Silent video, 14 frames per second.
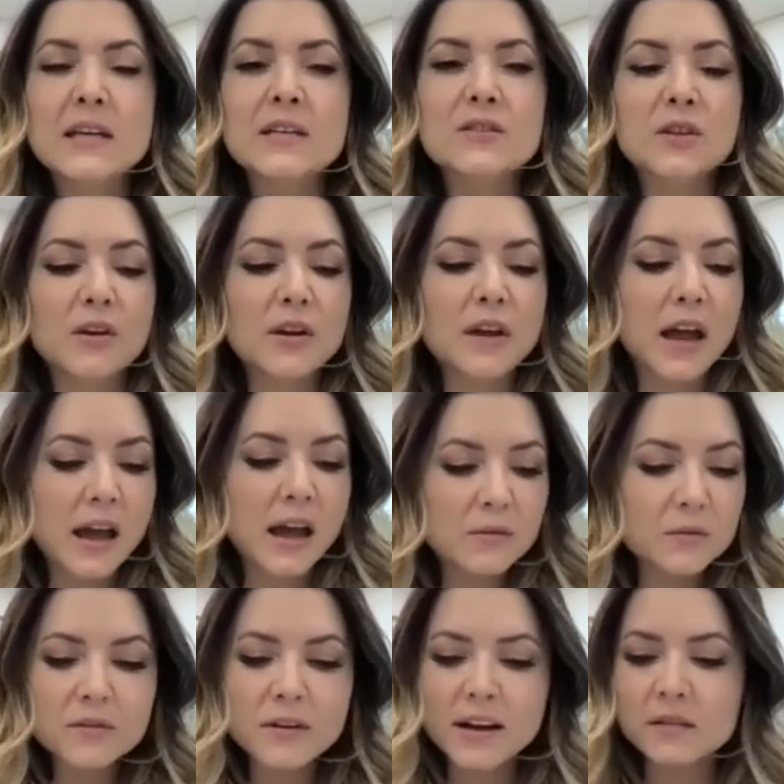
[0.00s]
So I
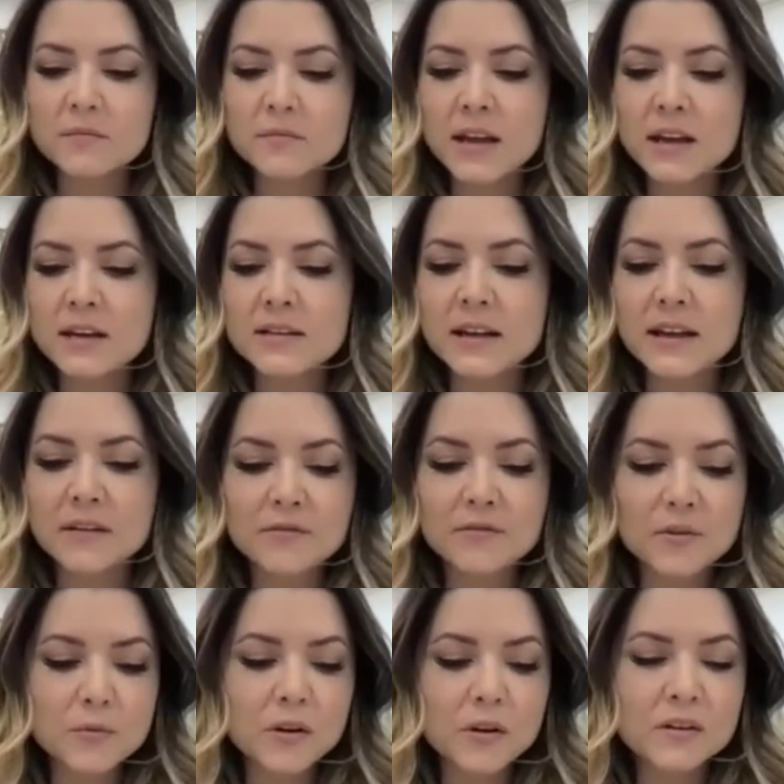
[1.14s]
would recommend
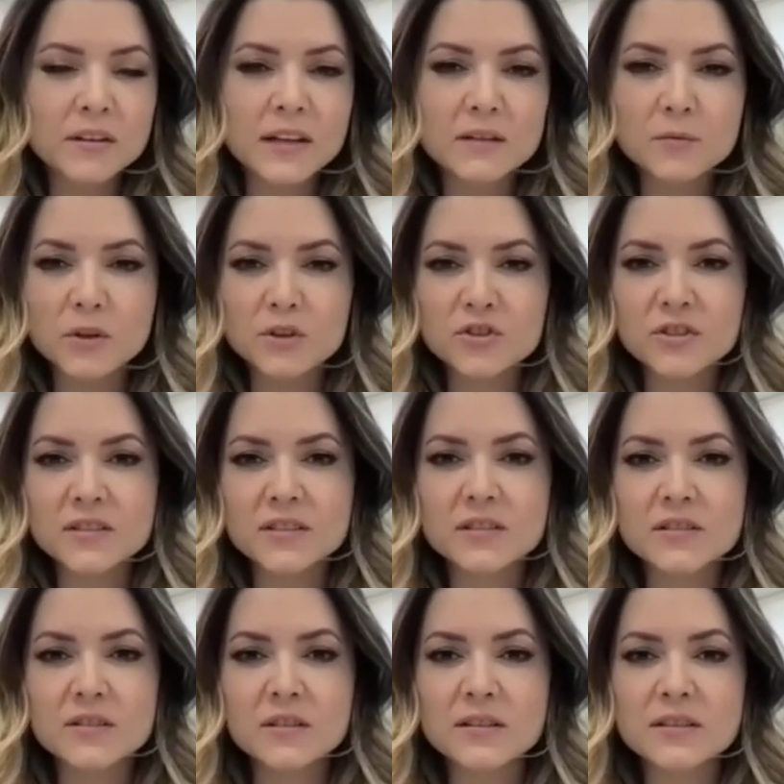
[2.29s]
everyone that watches
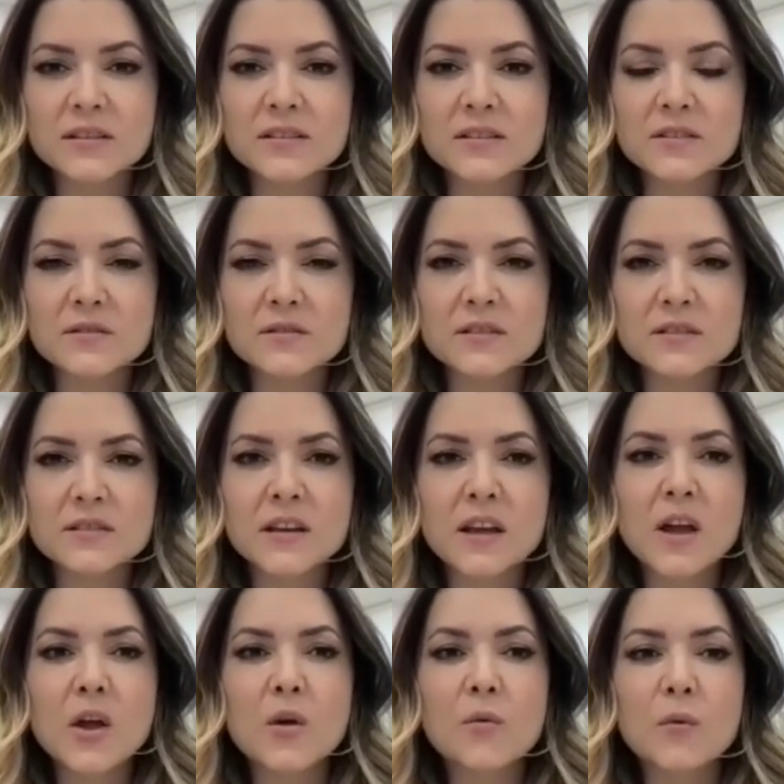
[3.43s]
this or listens to this,
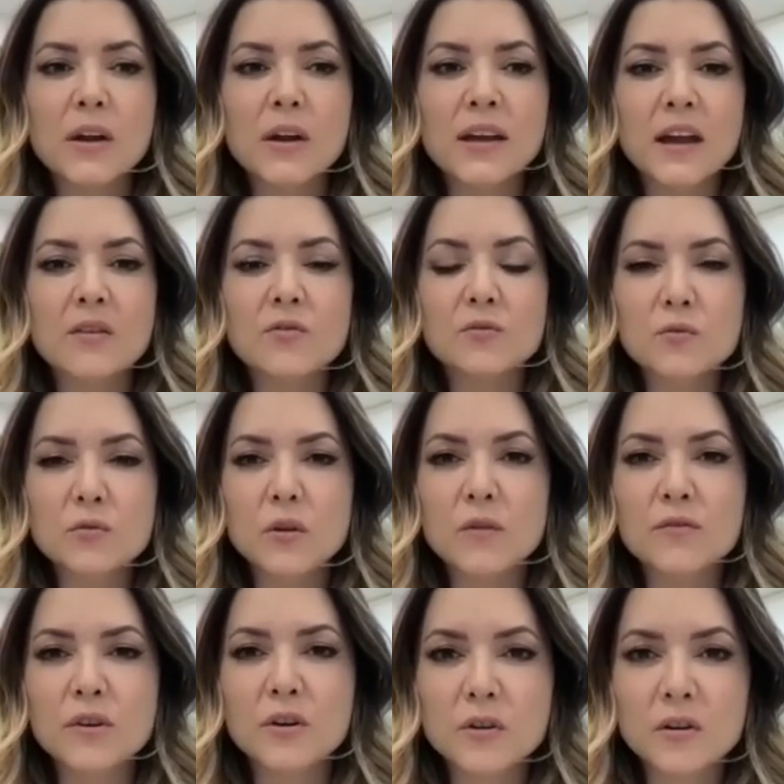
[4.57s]
work out all of
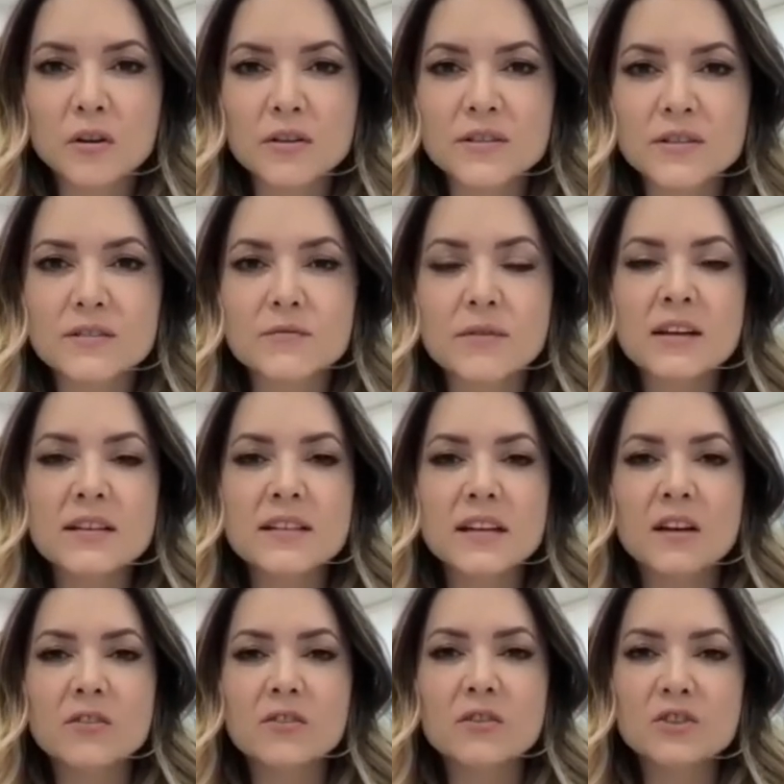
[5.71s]
your costs, write
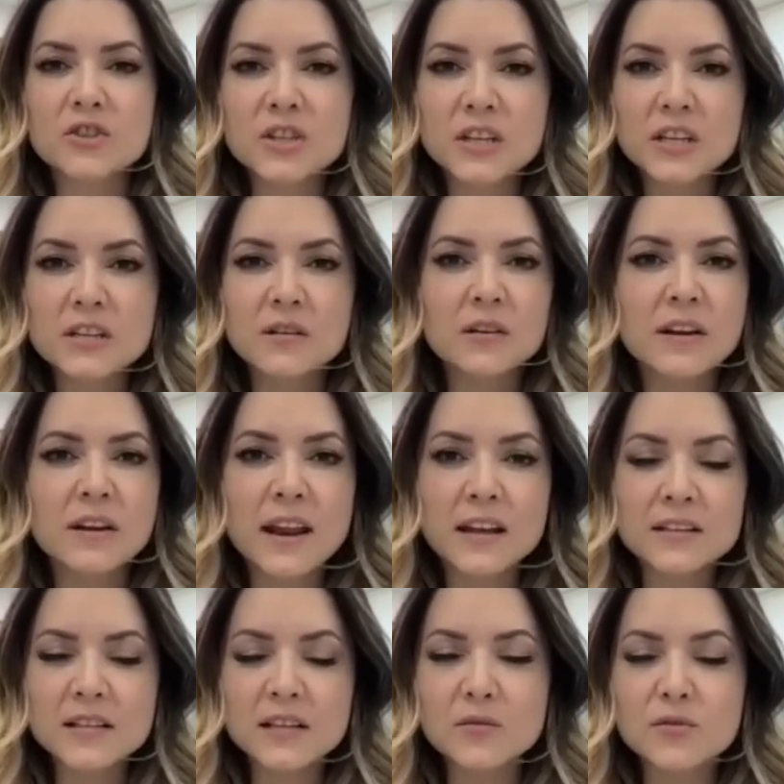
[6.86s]
down on a sheet, on an
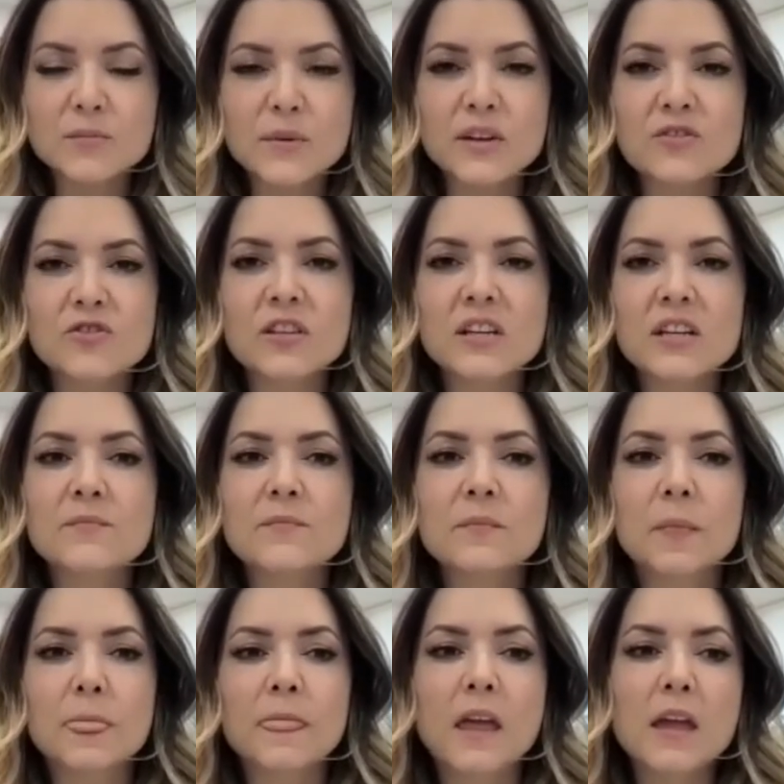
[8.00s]
Excel spreadsheet.
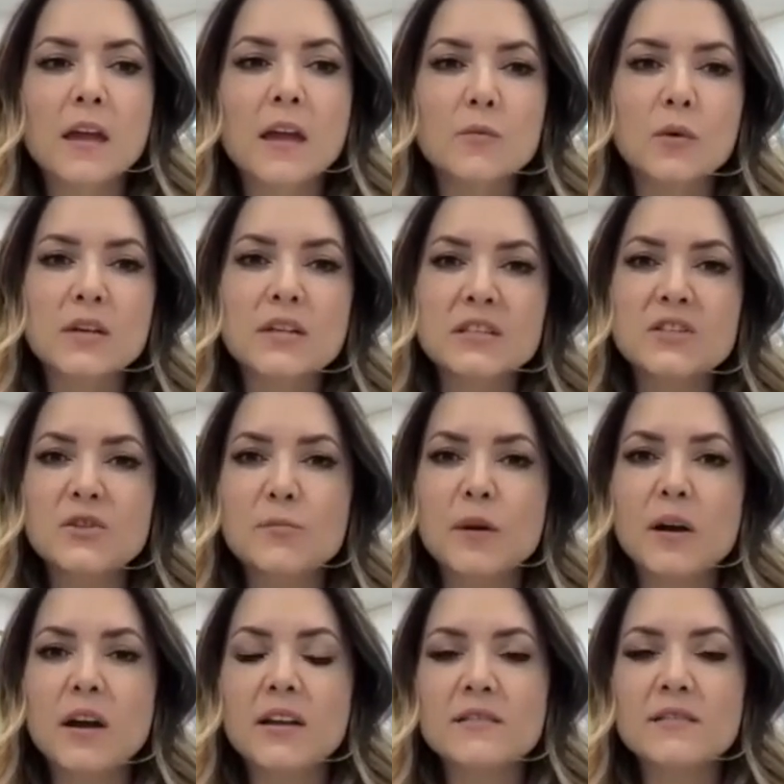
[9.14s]
What did you
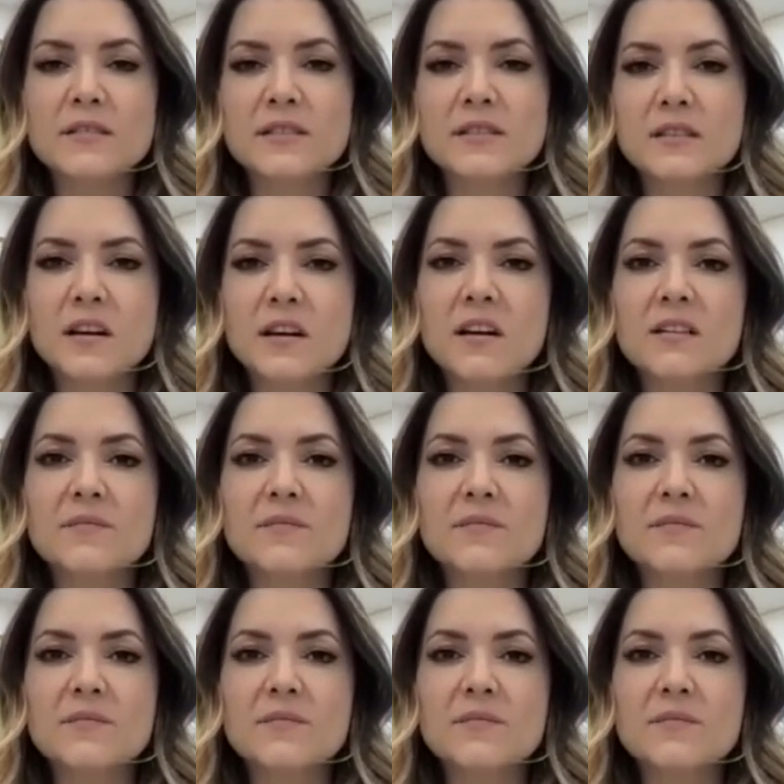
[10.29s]
buy in the start?